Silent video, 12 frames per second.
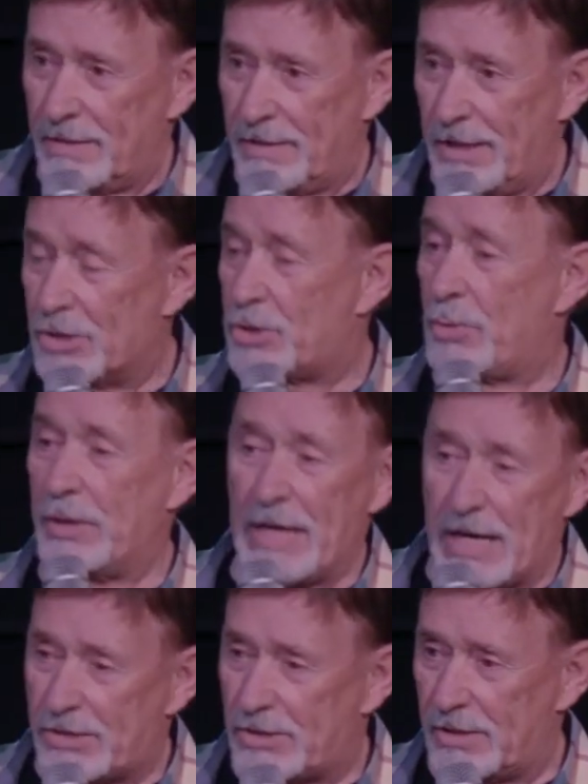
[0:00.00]
his
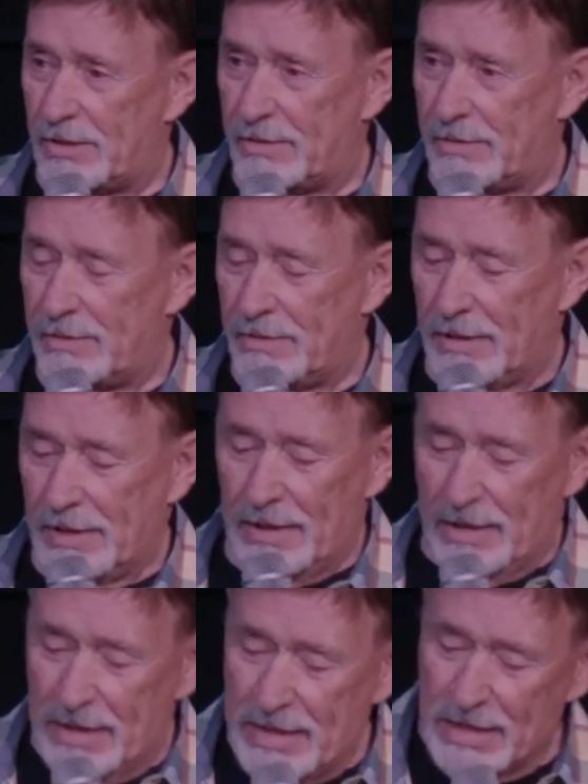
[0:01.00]
creation.
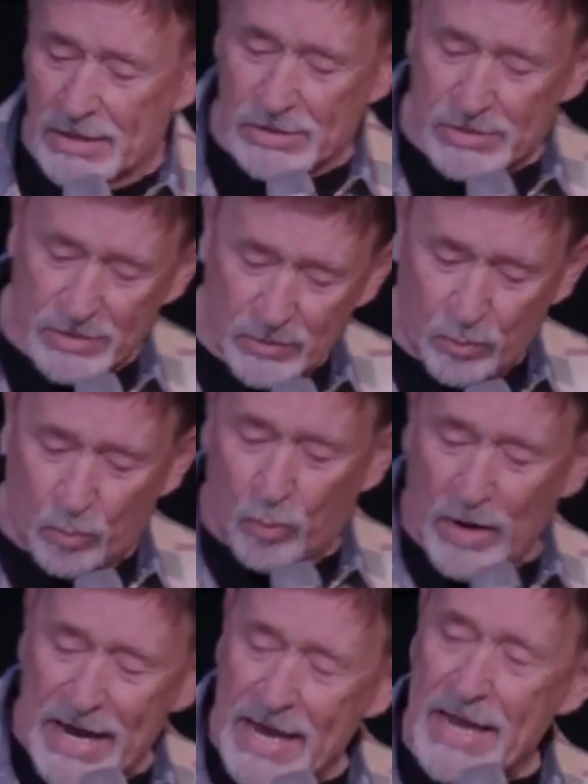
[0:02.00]
He is
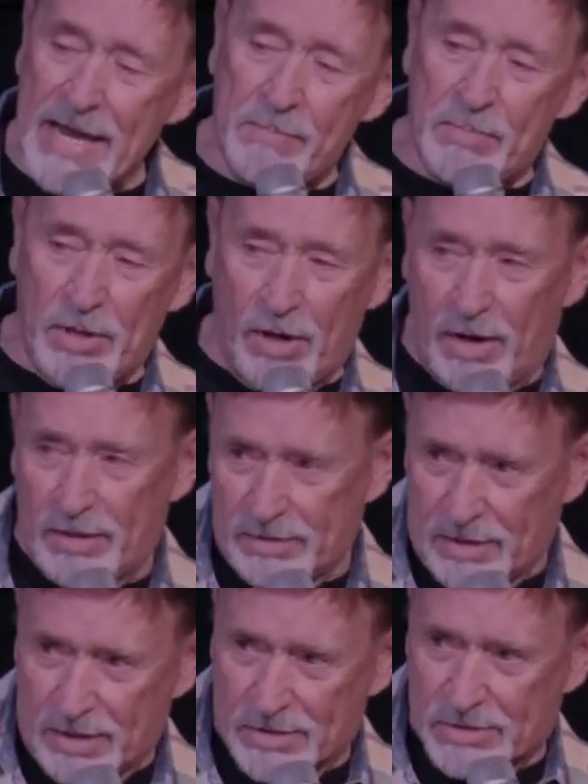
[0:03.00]
way beyond
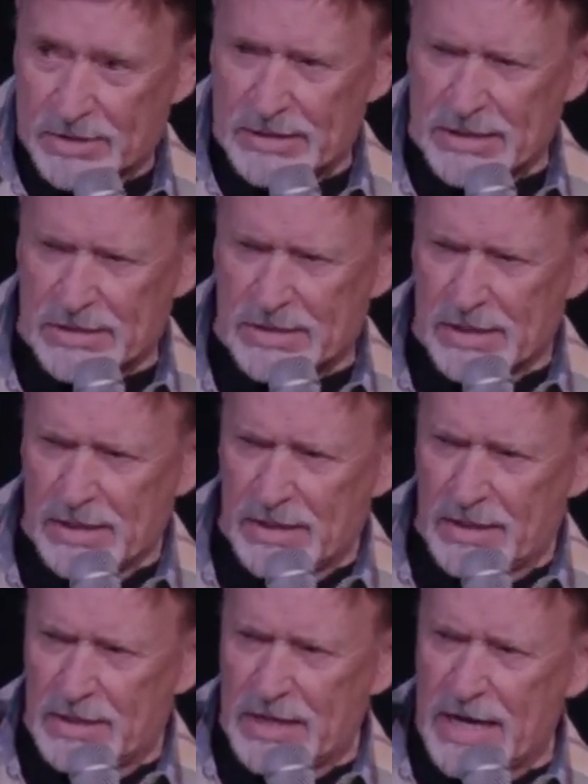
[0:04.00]
us, and his
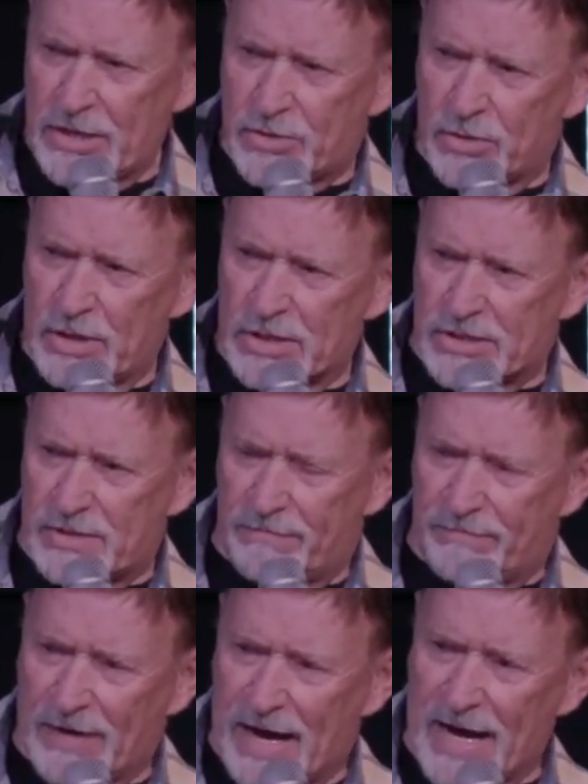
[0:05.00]
nature is
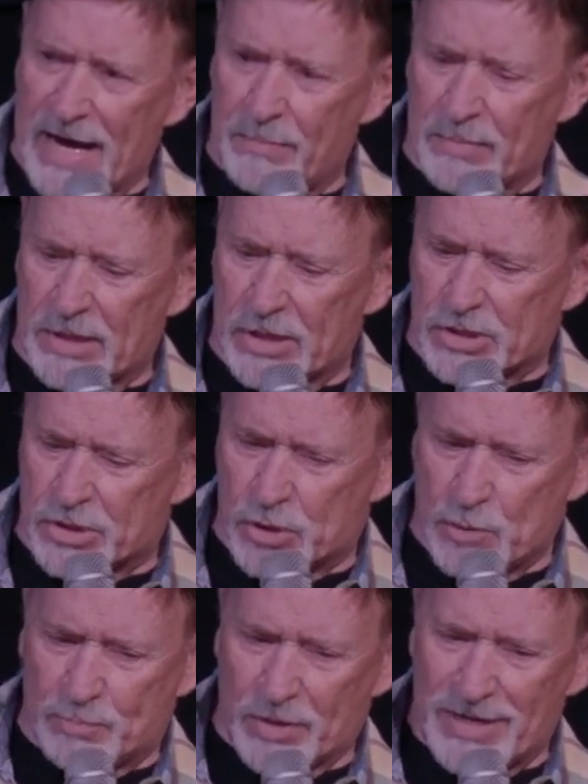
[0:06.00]
divine, but it's
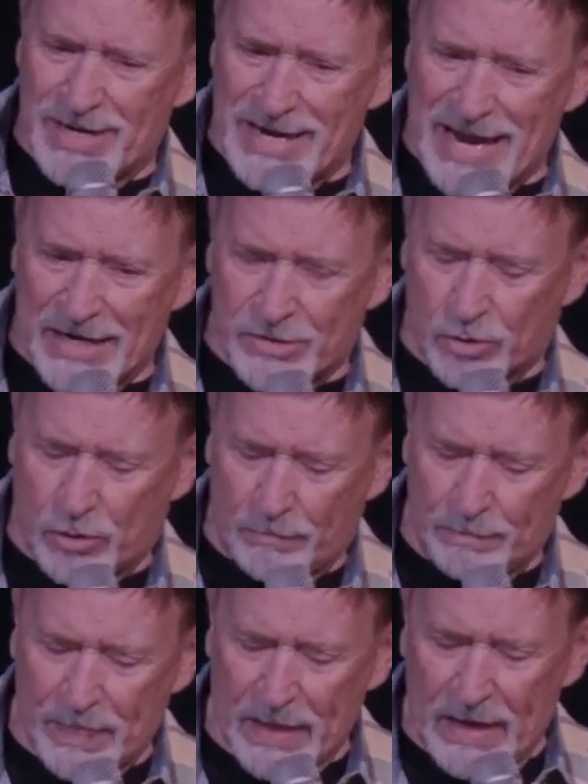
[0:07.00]
supernatural.
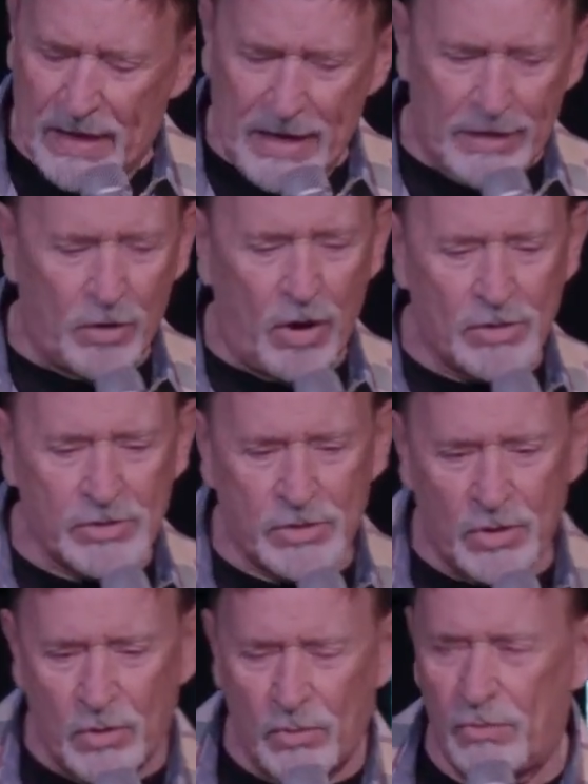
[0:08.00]
And
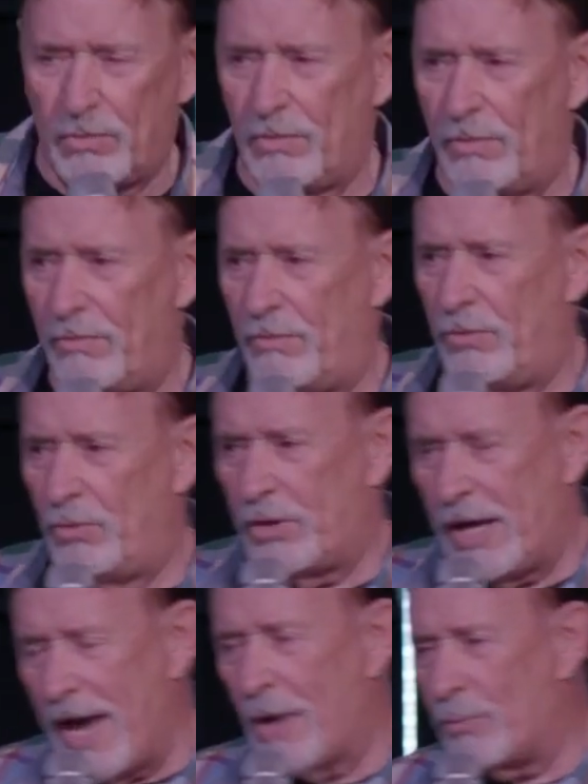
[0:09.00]
also, you
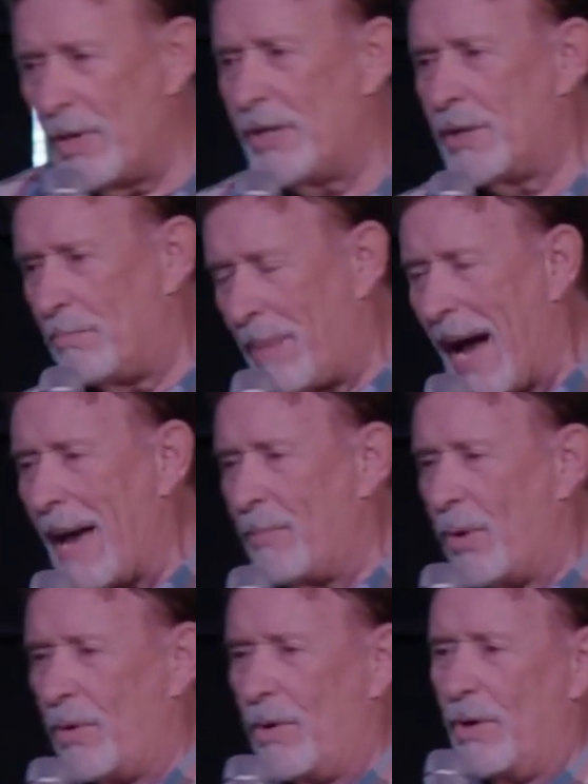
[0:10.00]
can't read the
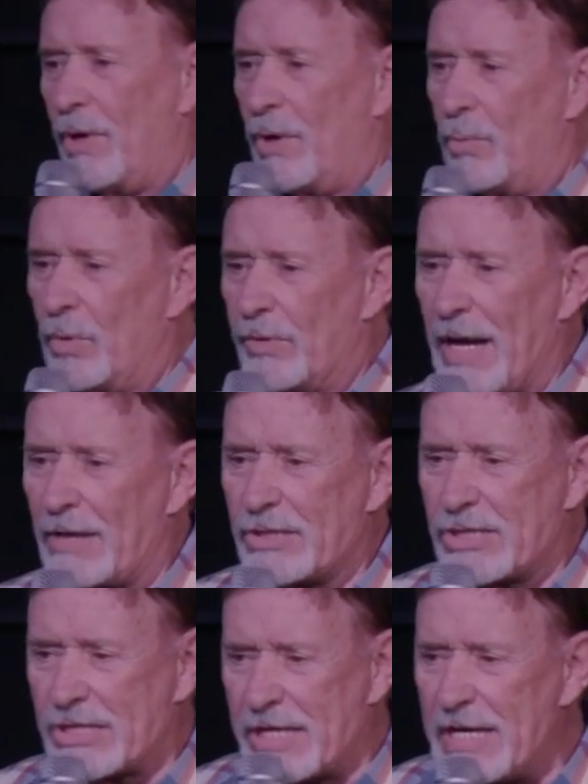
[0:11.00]
Bible without
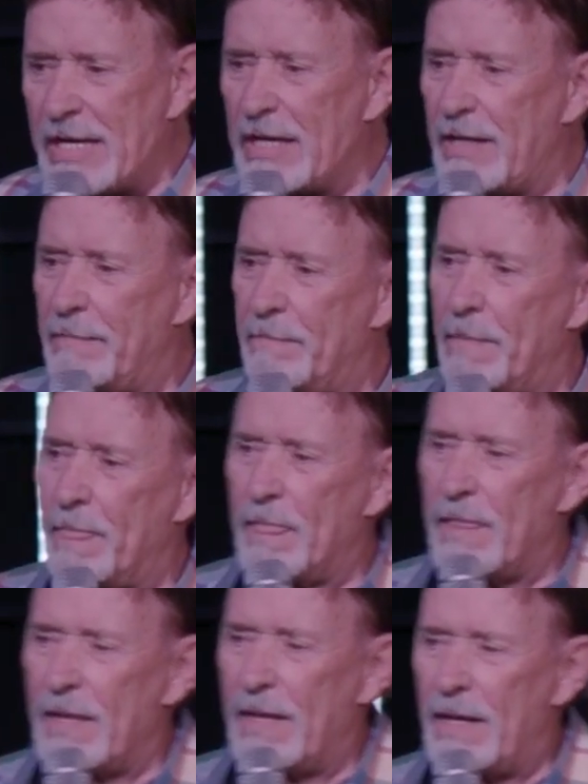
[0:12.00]
seeing
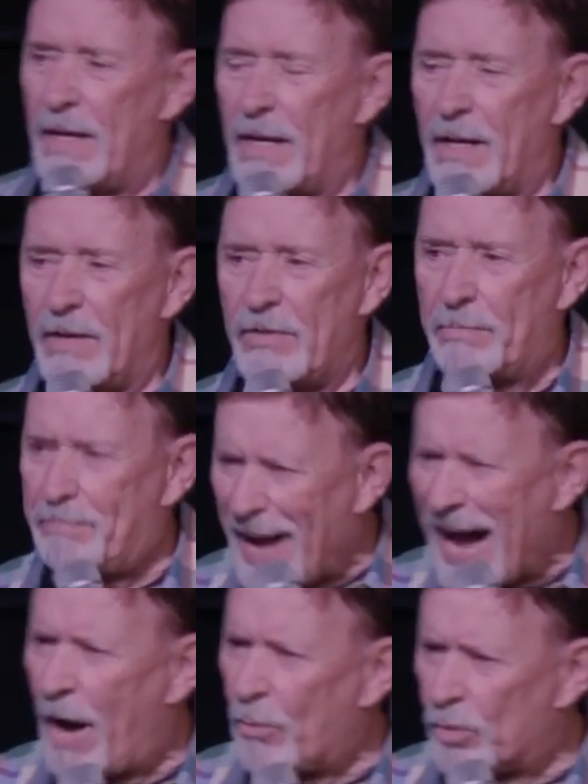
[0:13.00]
the
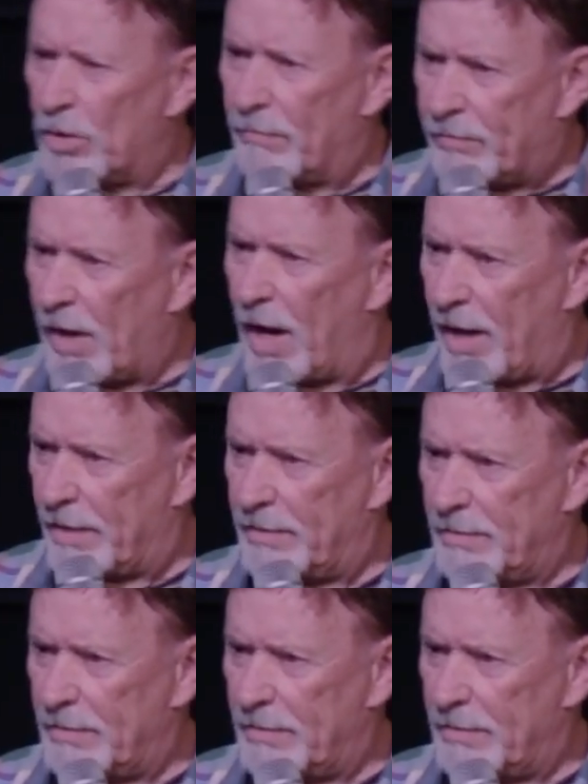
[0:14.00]
power of God.